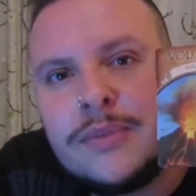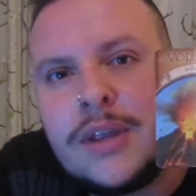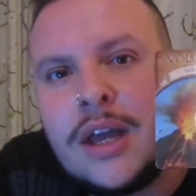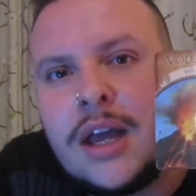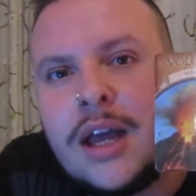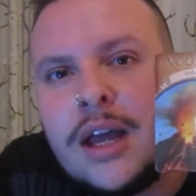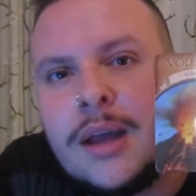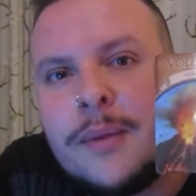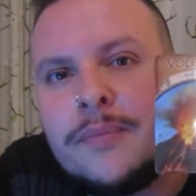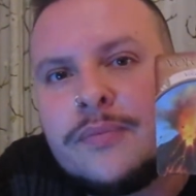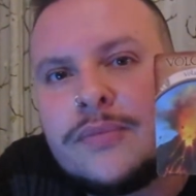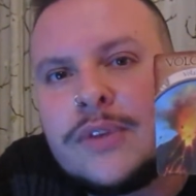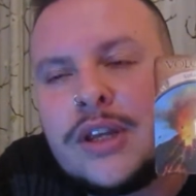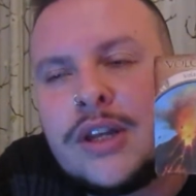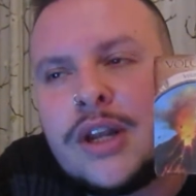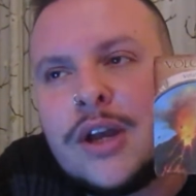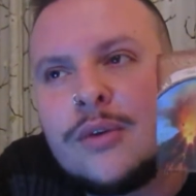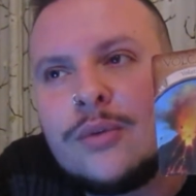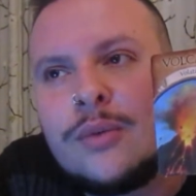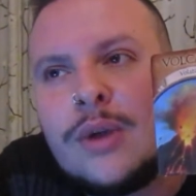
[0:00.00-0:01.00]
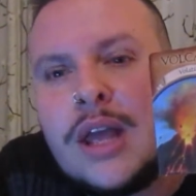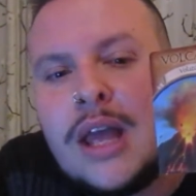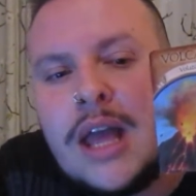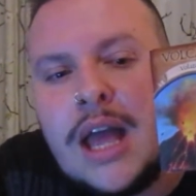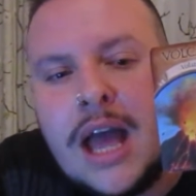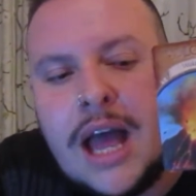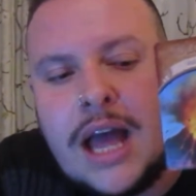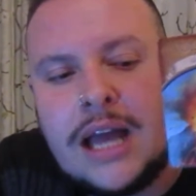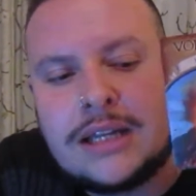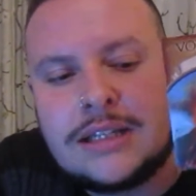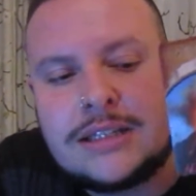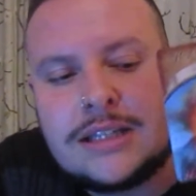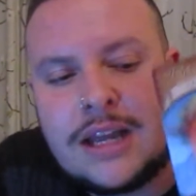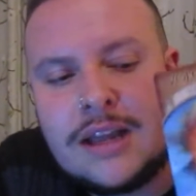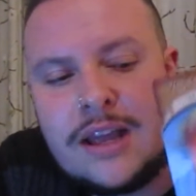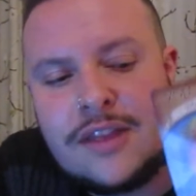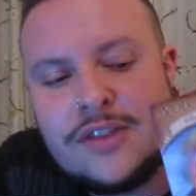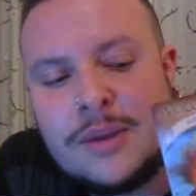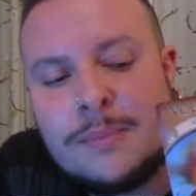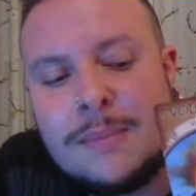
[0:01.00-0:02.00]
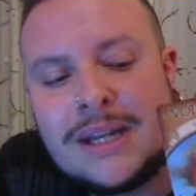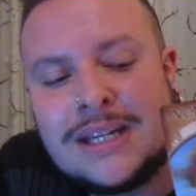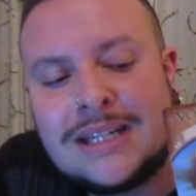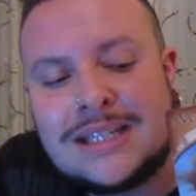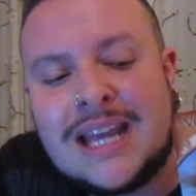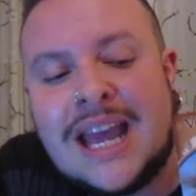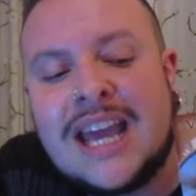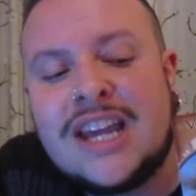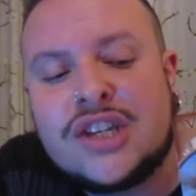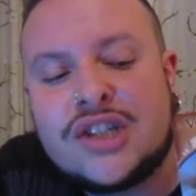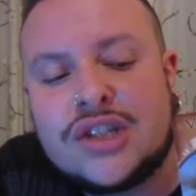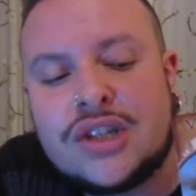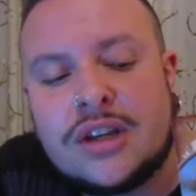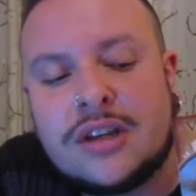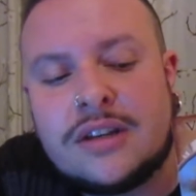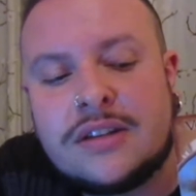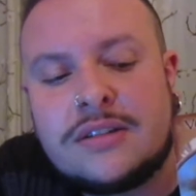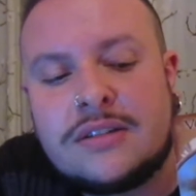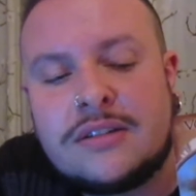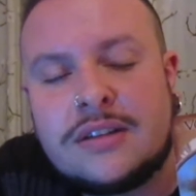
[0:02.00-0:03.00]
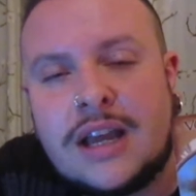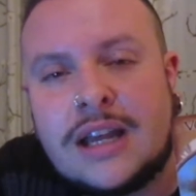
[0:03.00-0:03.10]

You know, and the meditation